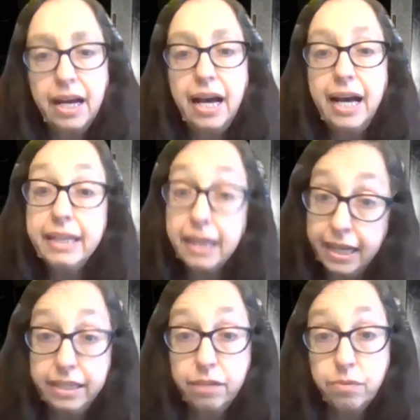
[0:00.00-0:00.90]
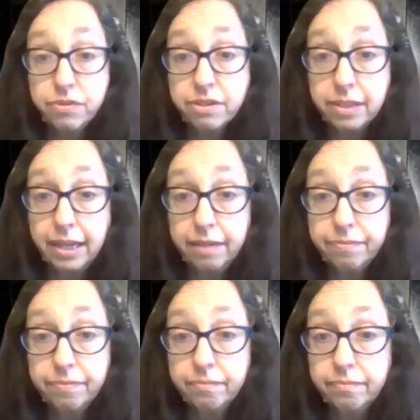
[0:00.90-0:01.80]
and Lady was a slave.
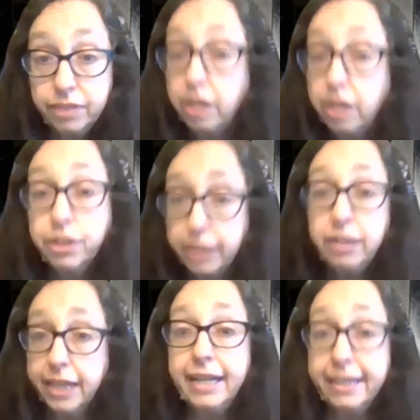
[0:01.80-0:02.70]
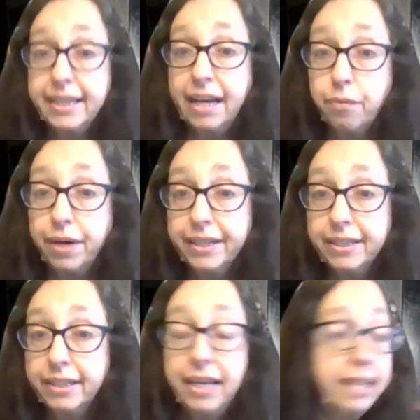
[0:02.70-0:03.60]
You can look at it that way.
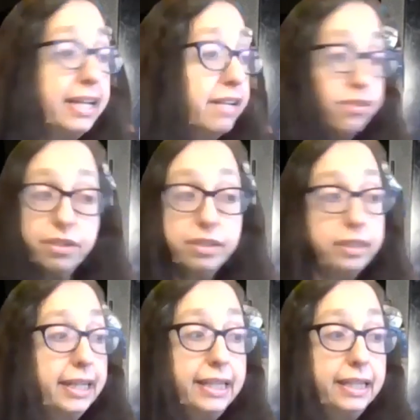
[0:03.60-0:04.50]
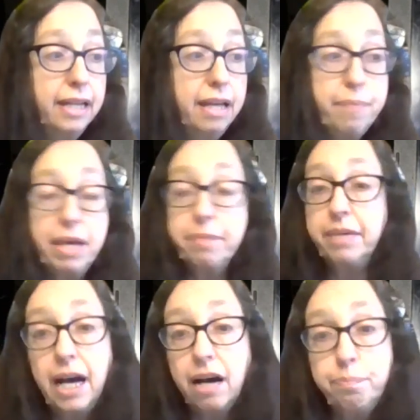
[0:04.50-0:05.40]
And that's certainly maybe
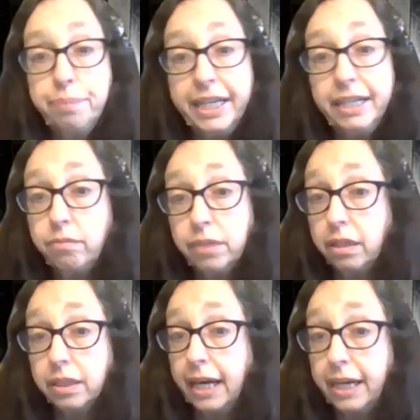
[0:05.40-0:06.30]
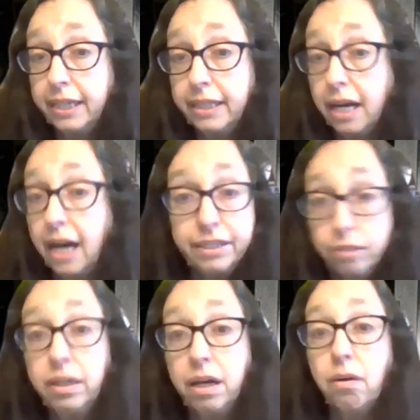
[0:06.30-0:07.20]
how PETA would look at it. I
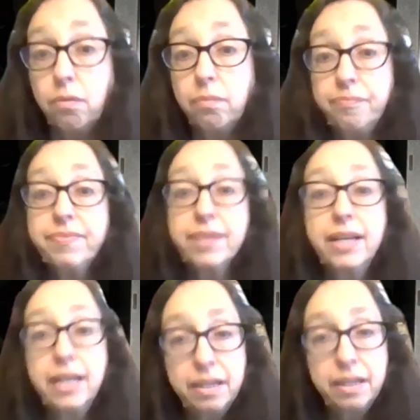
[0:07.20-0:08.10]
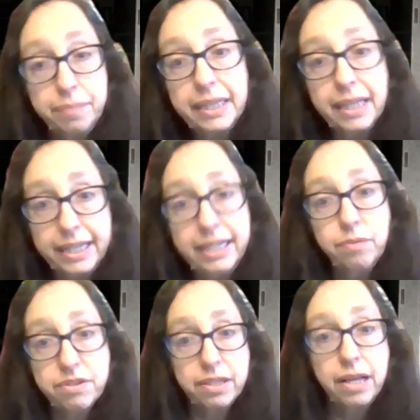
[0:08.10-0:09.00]
don't know. But Lady
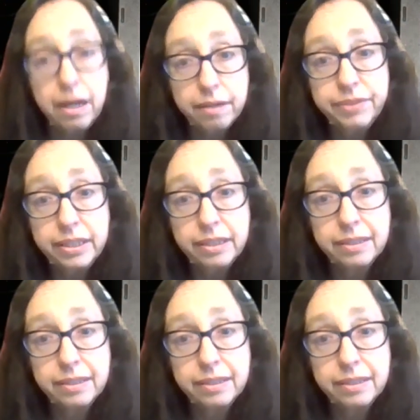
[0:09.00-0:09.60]
was loved